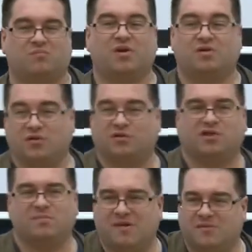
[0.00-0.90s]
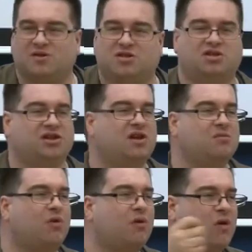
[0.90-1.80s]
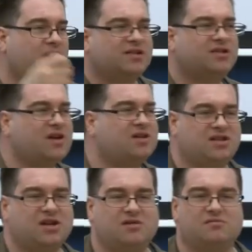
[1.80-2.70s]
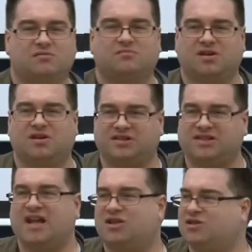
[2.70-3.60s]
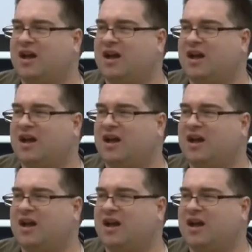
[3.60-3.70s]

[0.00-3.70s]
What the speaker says: of course, commitment to what one is going to consent.